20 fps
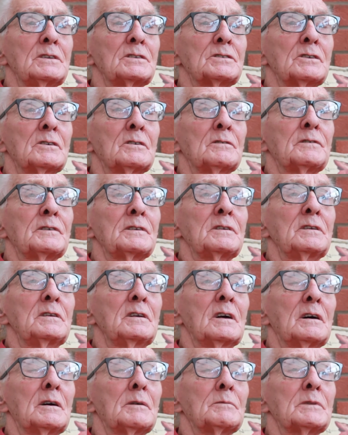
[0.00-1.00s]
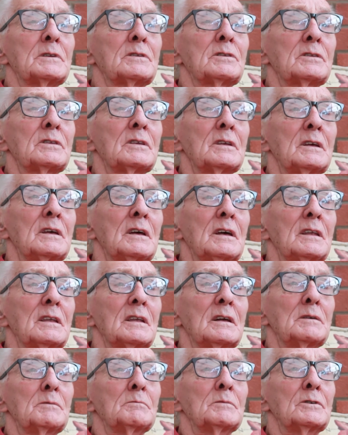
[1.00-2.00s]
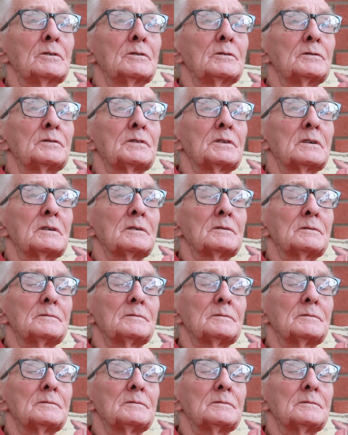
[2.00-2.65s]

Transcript: eased off in Yarmouth, they moved.